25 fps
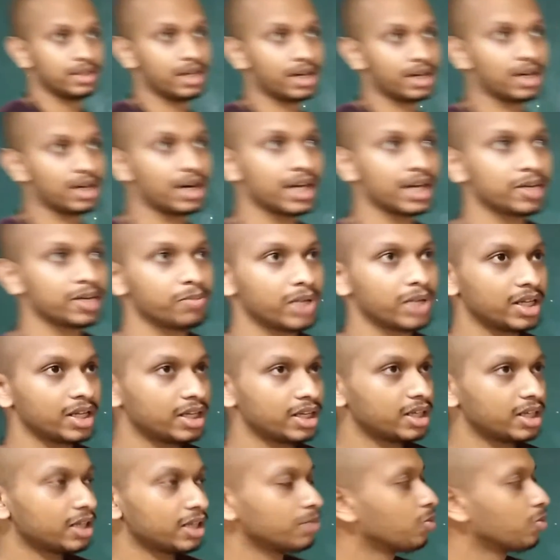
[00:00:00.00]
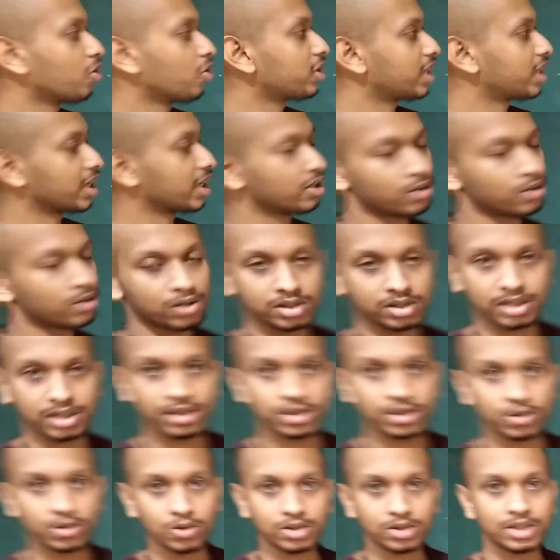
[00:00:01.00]
there are like many more
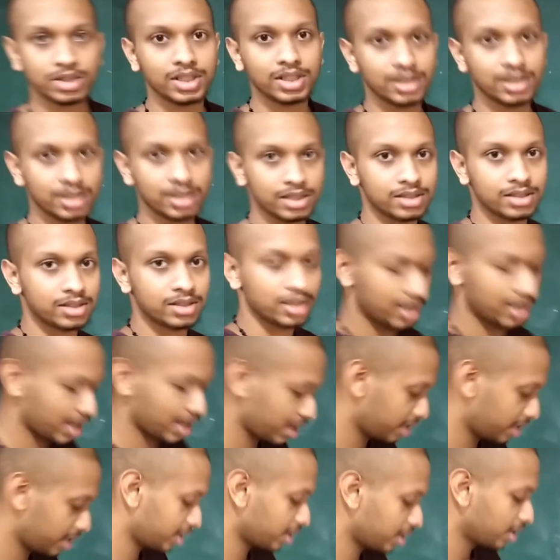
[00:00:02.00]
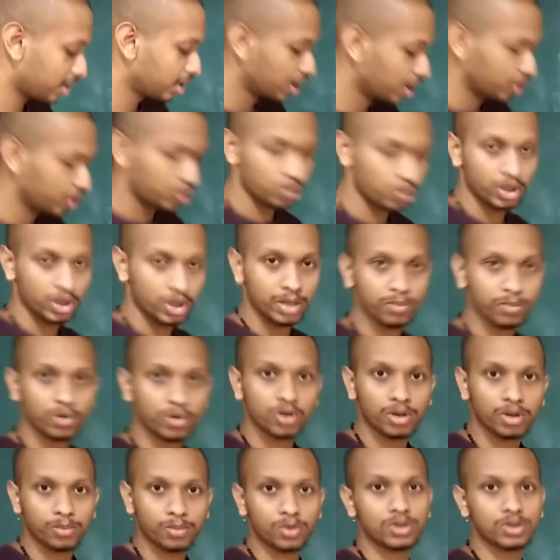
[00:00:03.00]
technologies used in this area to
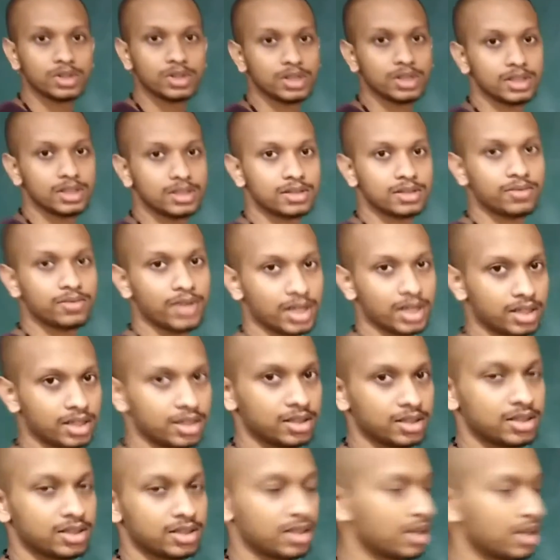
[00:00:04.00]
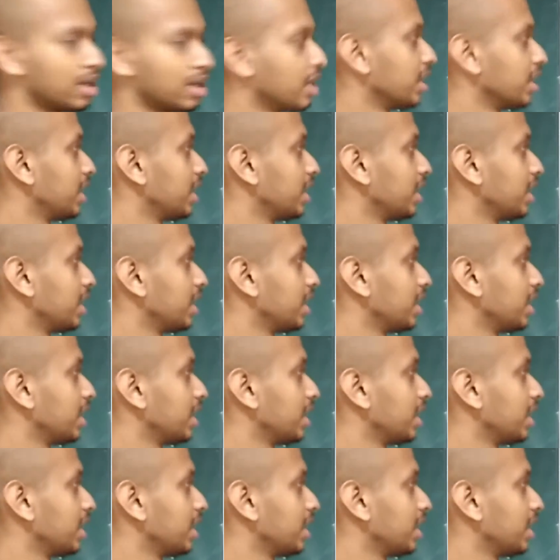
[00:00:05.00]
improve upon these factors.